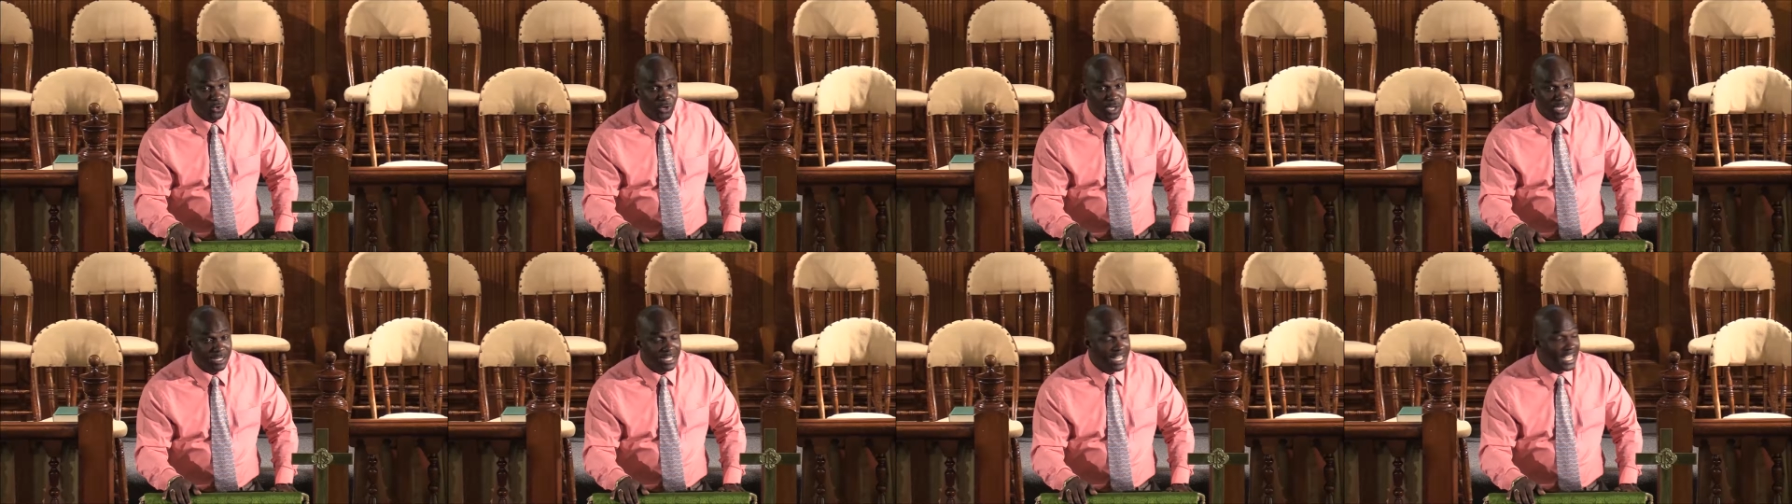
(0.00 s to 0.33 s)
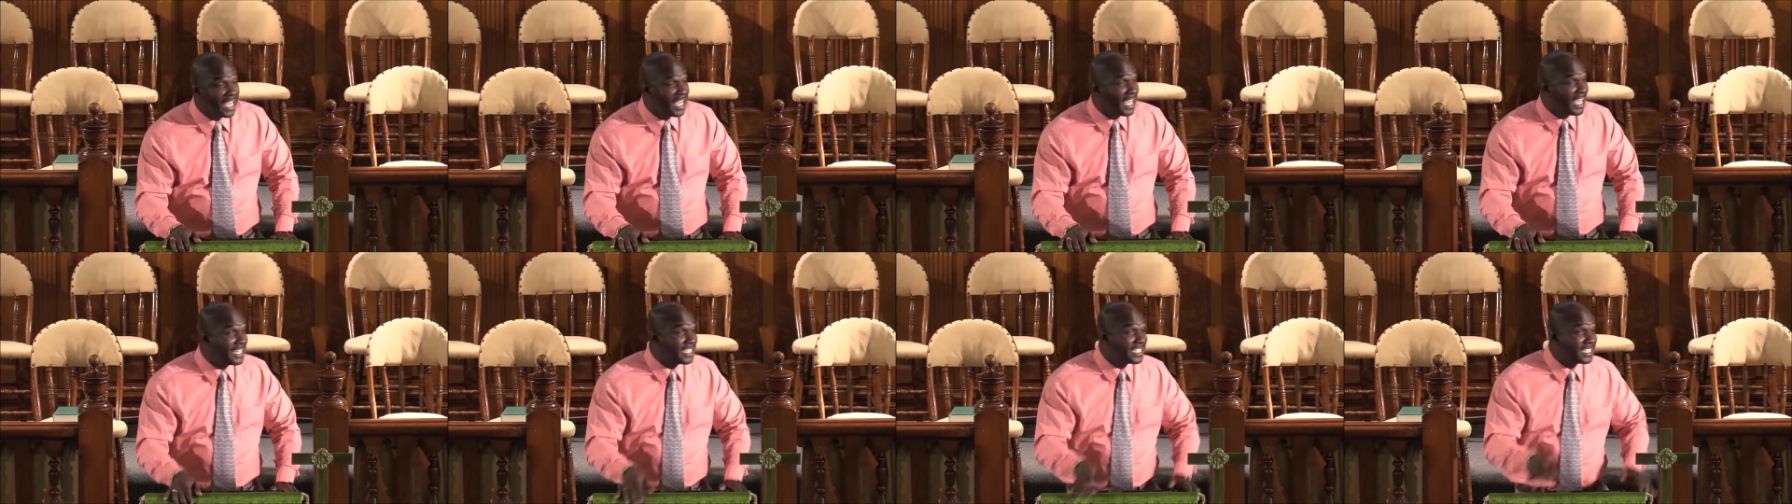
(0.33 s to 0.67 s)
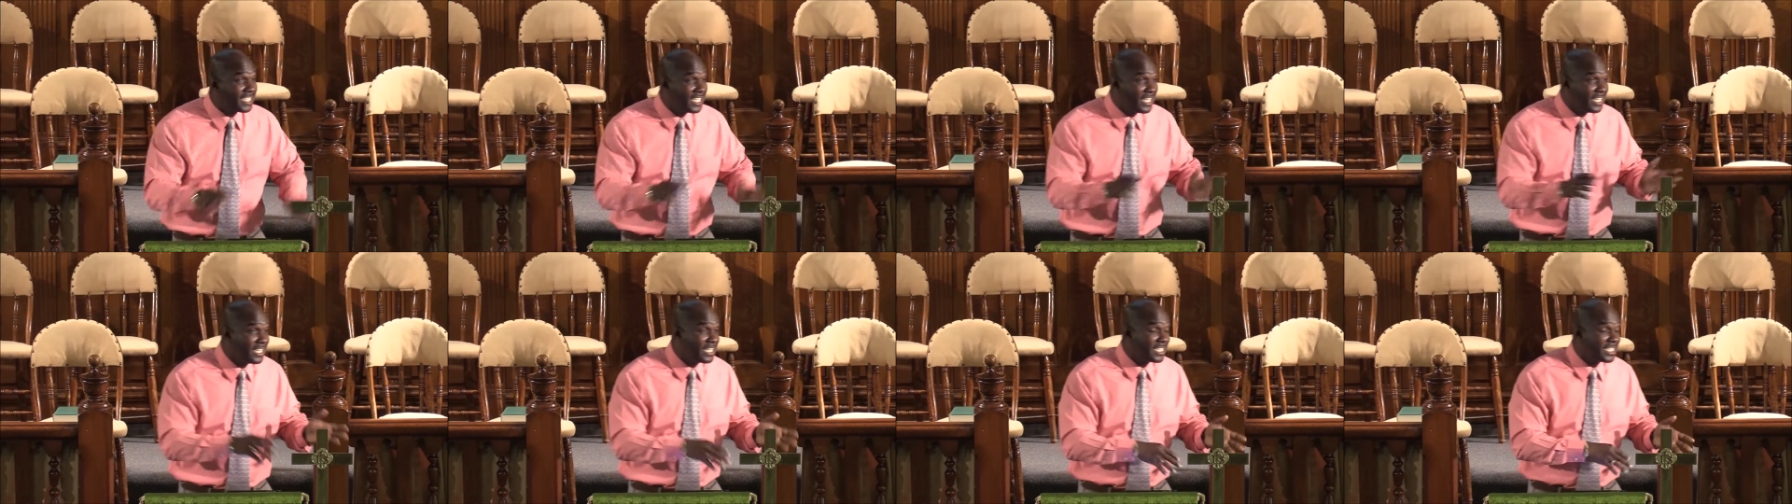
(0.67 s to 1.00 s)
it, it's
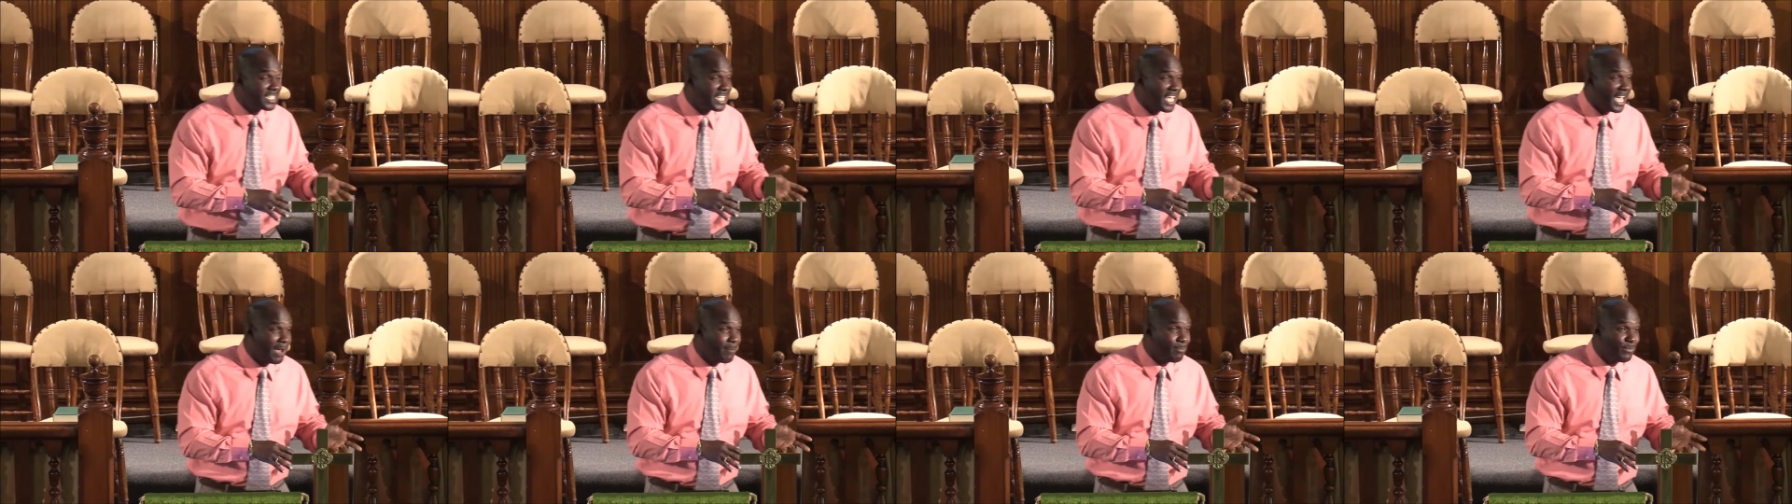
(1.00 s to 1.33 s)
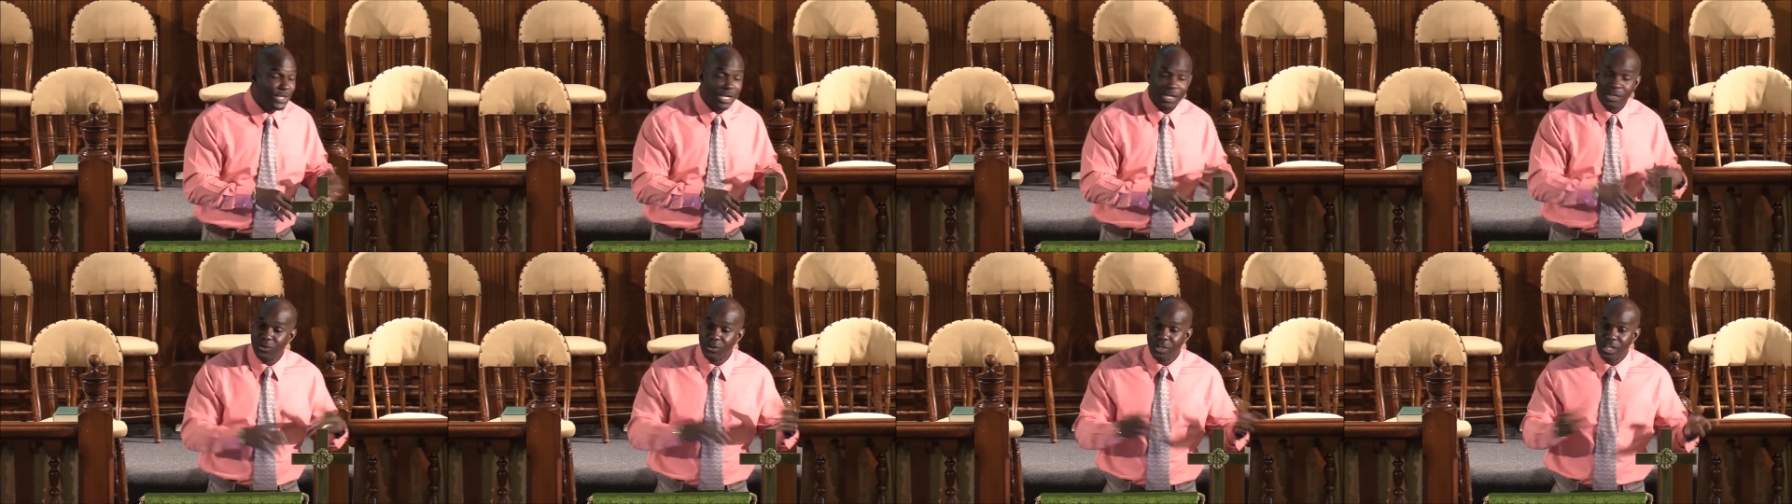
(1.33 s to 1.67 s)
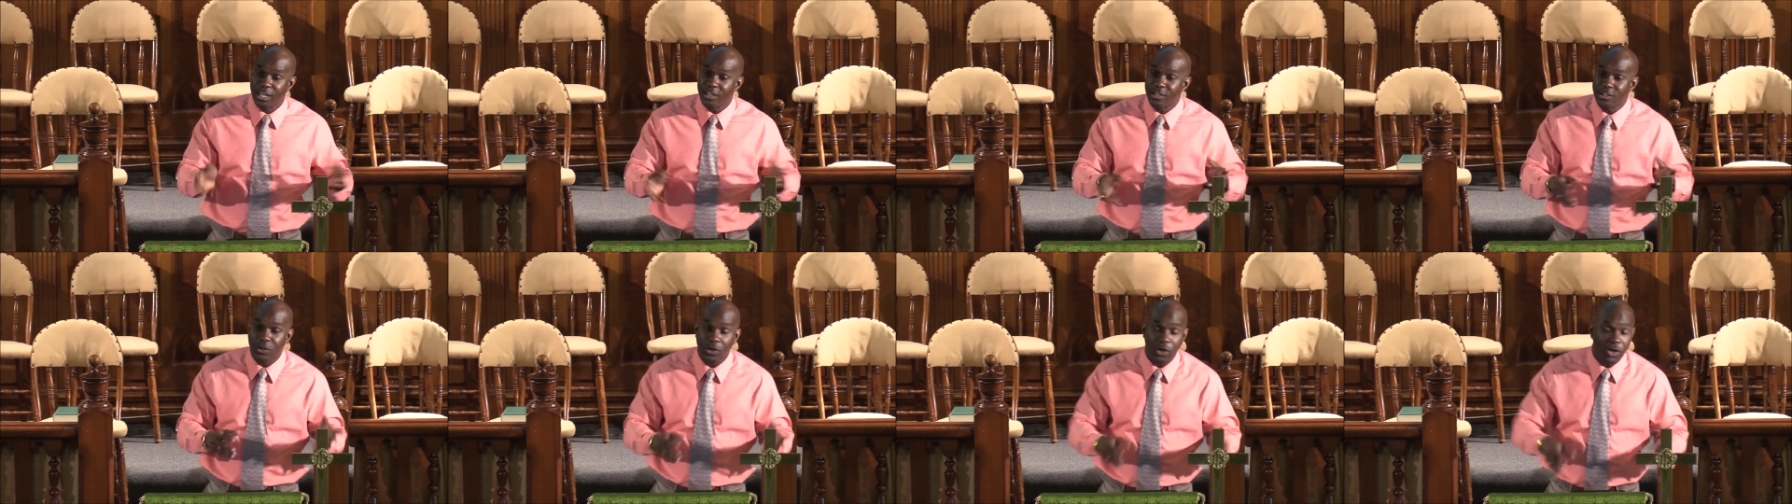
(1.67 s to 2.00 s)
still the same thing. You
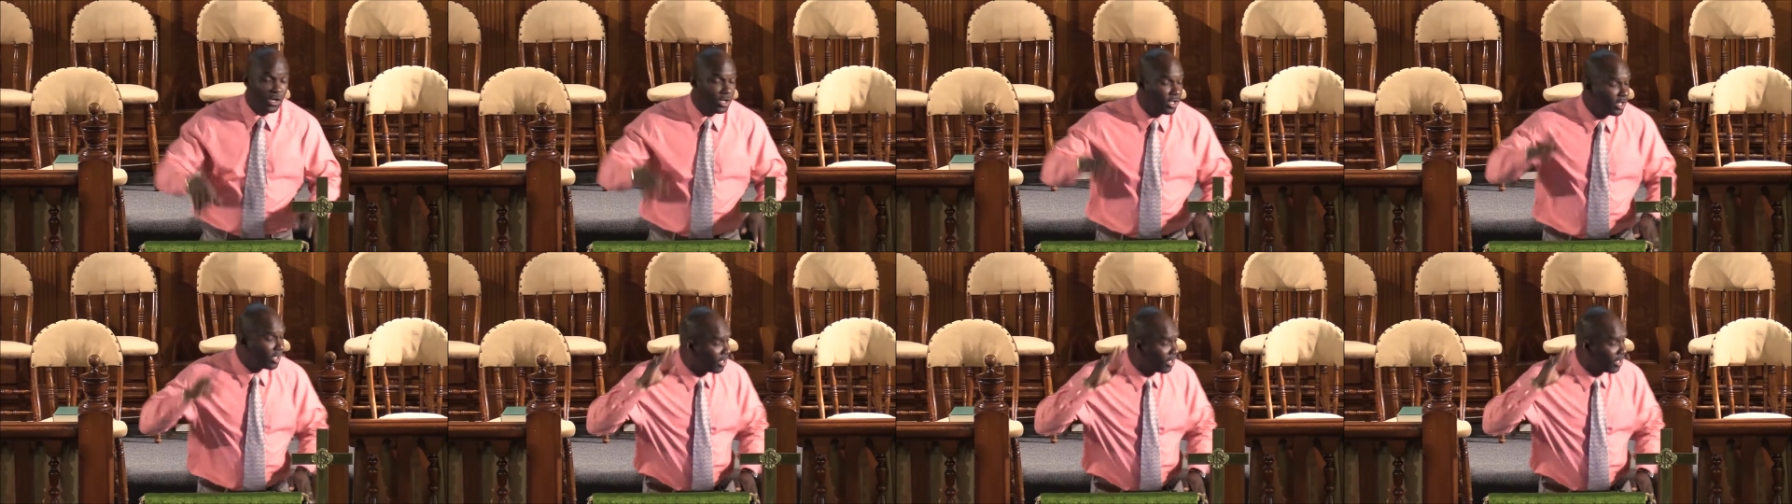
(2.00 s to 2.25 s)
need to